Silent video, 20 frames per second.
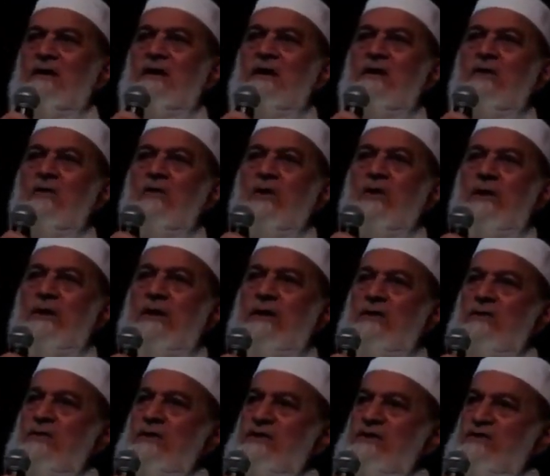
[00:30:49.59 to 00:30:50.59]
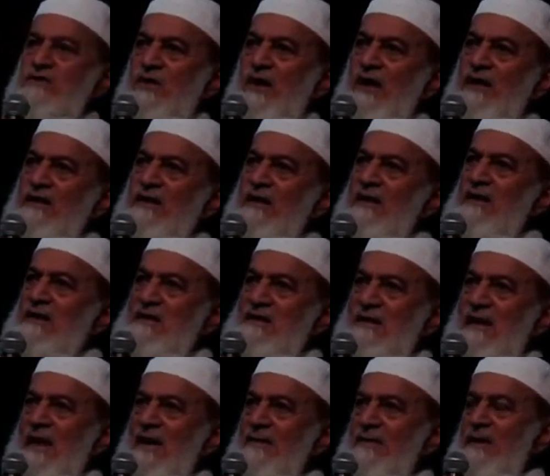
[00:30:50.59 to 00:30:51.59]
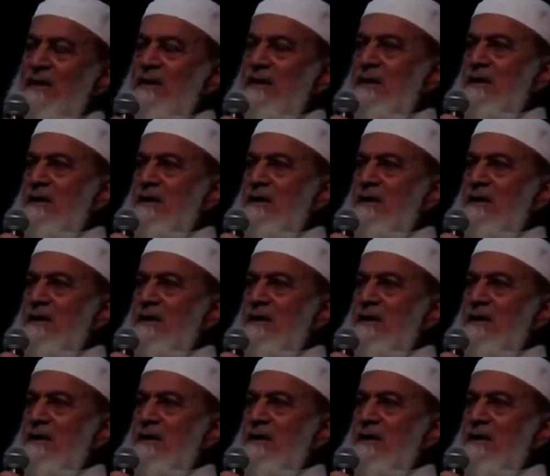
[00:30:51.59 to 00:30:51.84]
in order to strengthen Islam,